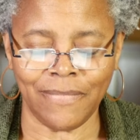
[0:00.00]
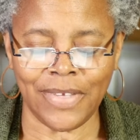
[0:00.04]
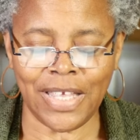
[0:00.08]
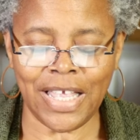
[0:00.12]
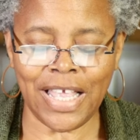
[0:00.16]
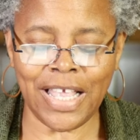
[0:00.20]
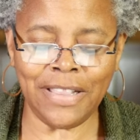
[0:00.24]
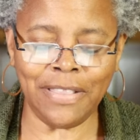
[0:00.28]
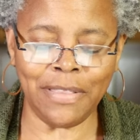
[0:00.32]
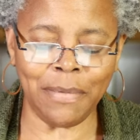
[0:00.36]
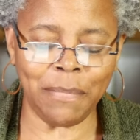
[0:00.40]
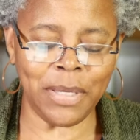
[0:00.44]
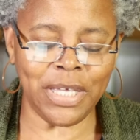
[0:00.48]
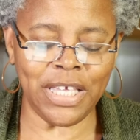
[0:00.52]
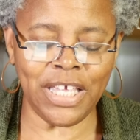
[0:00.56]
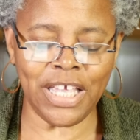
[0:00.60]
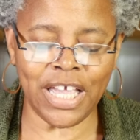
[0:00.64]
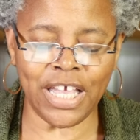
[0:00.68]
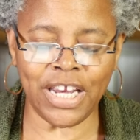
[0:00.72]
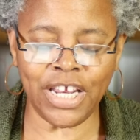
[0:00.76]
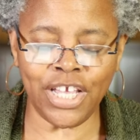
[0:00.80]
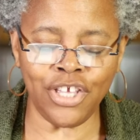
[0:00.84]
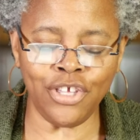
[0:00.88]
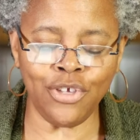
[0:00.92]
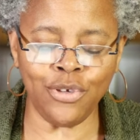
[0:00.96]
In the
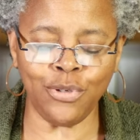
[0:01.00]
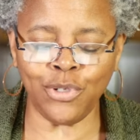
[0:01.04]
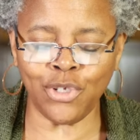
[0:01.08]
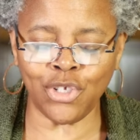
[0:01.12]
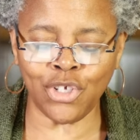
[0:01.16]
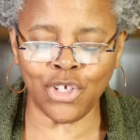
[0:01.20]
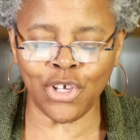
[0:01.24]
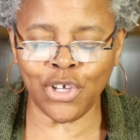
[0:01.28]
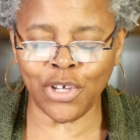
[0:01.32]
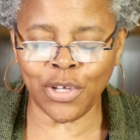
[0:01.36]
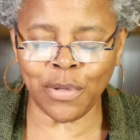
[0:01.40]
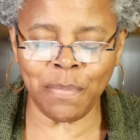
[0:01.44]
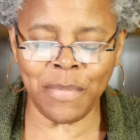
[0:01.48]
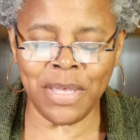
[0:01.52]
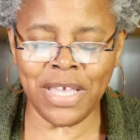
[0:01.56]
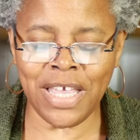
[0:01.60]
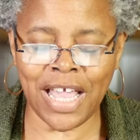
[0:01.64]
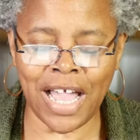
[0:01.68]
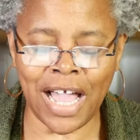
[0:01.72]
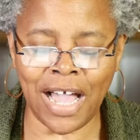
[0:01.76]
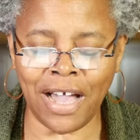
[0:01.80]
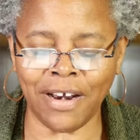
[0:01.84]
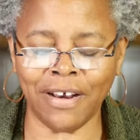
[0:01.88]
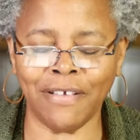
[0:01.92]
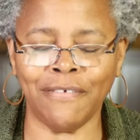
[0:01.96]
beginning, you took me
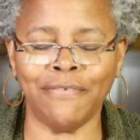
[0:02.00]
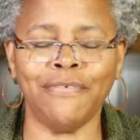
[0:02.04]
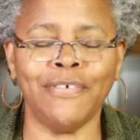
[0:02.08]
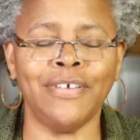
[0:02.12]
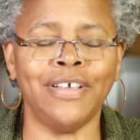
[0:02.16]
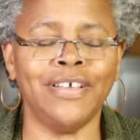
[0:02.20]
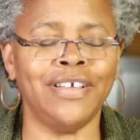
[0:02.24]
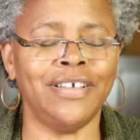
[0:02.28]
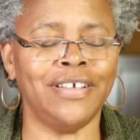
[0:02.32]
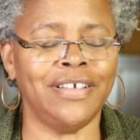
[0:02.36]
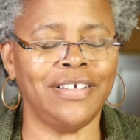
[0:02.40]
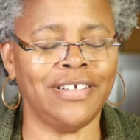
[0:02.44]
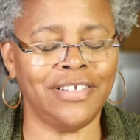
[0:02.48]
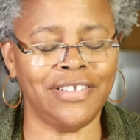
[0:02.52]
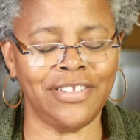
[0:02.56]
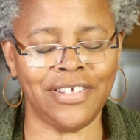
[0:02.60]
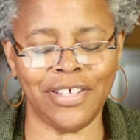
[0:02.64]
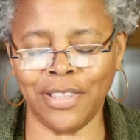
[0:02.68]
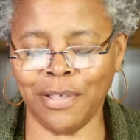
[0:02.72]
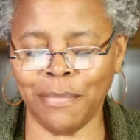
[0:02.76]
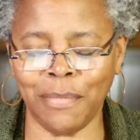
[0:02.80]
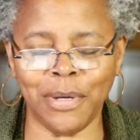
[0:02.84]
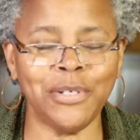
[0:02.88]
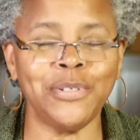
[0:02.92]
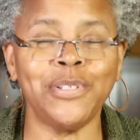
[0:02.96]
to
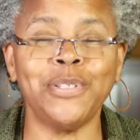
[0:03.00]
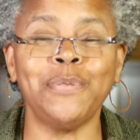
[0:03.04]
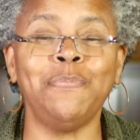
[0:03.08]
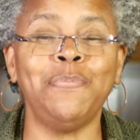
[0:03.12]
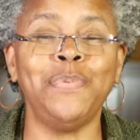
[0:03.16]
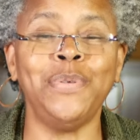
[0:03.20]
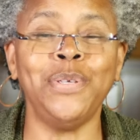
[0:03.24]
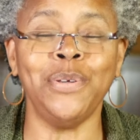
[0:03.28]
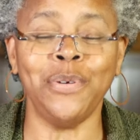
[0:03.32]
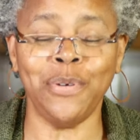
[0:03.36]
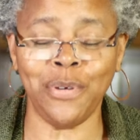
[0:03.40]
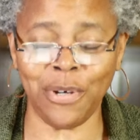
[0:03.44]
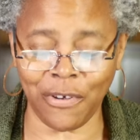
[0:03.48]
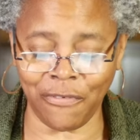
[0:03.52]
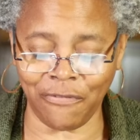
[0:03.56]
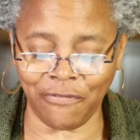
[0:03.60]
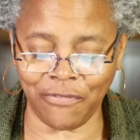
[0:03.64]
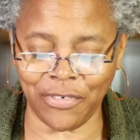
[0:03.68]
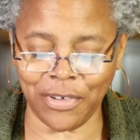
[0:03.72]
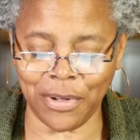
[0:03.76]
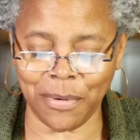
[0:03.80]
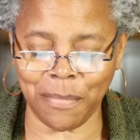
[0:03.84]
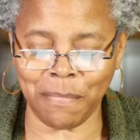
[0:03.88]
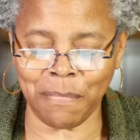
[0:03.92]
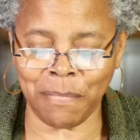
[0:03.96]
the most
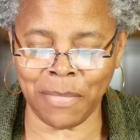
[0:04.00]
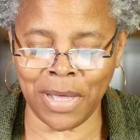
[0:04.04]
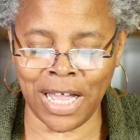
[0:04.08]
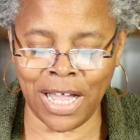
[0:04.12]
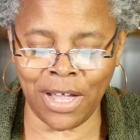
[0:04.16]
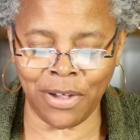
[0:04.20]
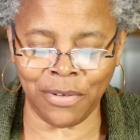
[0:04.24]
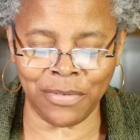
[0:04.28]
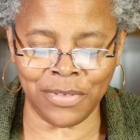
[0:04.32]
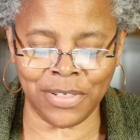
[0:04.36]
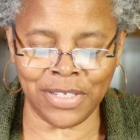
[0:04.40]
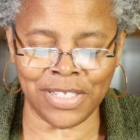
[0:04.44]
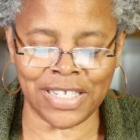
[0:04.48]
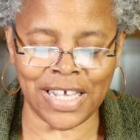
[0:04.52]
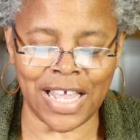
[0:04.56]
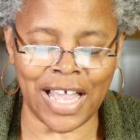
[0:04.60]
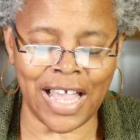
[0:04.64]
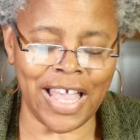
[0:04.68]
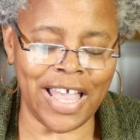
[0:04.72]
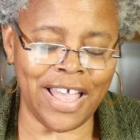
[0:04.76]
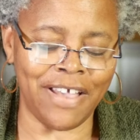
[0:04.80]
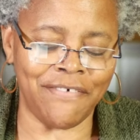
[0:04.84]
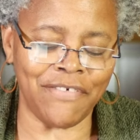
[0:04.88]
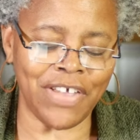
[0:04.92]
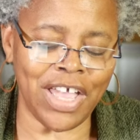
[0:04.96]
beautiful mountains I
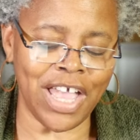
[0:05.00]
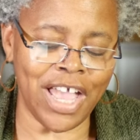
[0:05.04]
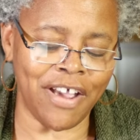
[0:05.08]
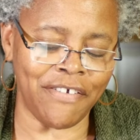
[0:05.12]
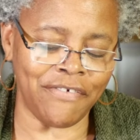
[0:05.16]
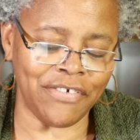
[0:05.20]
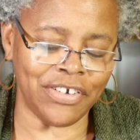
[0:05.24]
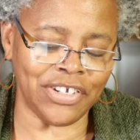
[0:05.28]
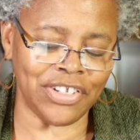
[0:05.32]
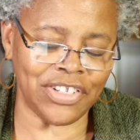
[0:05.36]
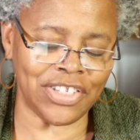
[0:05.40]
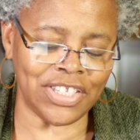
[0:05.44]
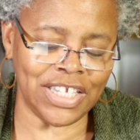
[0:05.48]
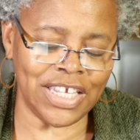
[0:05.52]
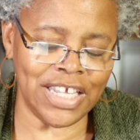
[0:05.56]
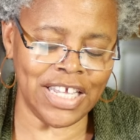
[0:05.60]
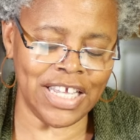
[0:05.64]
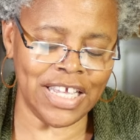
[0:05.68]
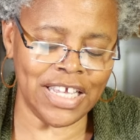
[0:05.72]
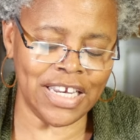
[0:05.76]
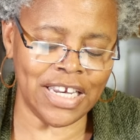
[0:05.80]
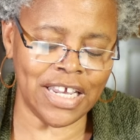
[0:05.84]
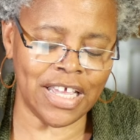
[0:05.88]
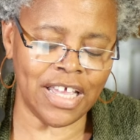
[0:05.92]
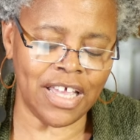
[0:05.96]
have ever
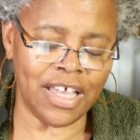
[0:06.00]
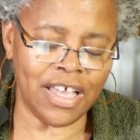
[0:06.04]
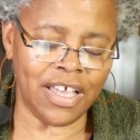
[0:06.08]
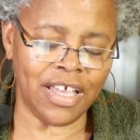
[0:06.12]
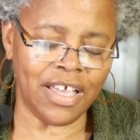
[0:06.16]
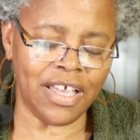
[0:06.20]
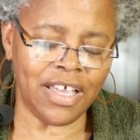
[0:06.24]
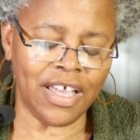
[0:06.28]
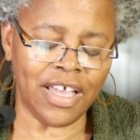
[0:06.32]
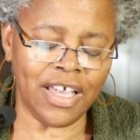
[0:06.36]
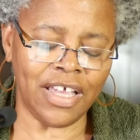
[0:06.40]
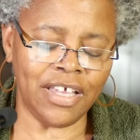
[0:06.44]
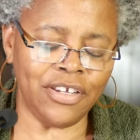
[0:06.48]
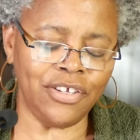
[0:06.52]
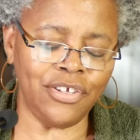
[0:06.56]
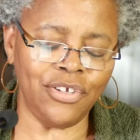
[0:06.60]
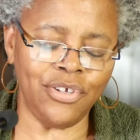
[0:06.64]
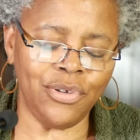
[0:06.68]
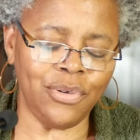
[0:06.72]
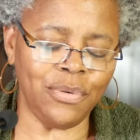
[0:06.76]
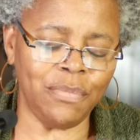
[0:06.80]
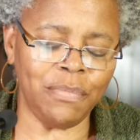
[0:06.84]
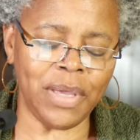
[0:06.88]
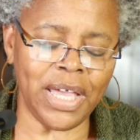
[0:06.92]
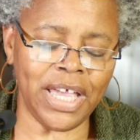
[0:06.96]
seen, and
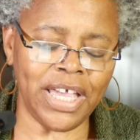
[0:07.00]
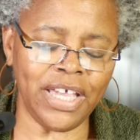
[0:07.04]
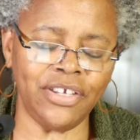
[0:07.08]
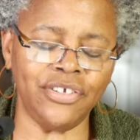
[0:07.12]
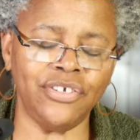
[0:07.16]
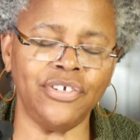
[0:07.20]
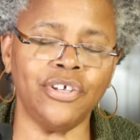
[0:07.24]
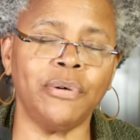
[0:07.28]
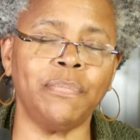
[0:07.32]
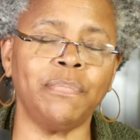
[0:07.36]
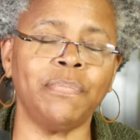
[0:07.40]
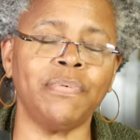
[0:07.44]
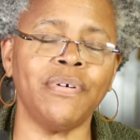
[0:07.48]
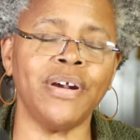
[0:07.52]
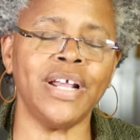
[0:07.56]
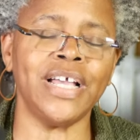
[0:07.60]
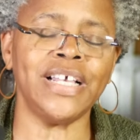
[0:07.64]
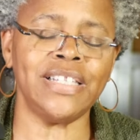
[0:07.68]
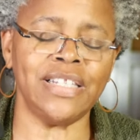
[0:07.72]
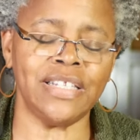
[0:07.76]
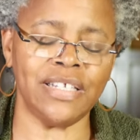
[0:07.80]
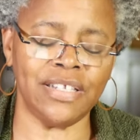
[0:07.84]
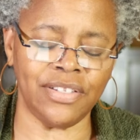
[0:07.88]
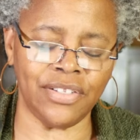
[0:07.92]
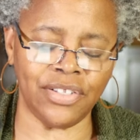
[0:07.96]
you made your
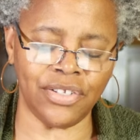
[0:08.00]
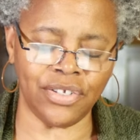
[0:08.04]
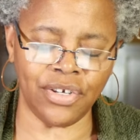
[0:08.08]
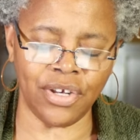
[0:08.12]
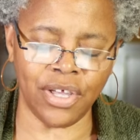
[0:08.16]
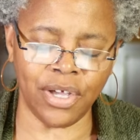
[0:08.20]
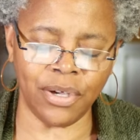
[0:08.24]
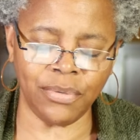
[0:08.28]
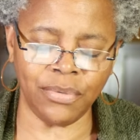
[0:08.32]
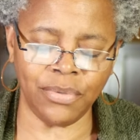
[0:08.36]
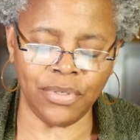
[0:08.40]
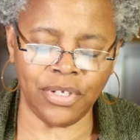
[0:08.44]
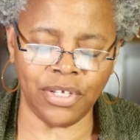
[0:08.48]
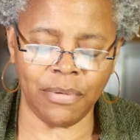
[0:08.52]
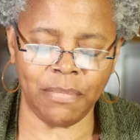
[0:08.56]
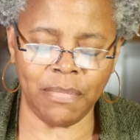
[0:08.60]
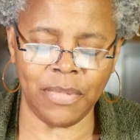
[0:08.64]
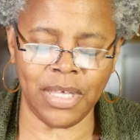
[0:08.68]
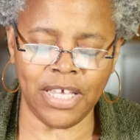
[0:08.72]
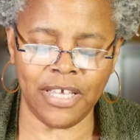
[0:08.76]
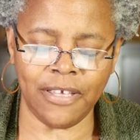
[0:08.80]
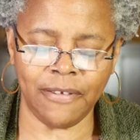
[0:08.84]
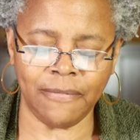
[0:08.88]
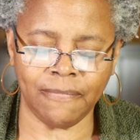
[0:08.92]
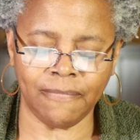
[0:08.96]
presence known to
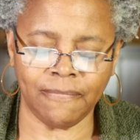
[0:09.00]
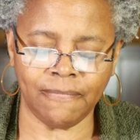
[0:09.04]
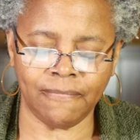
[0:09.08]
me."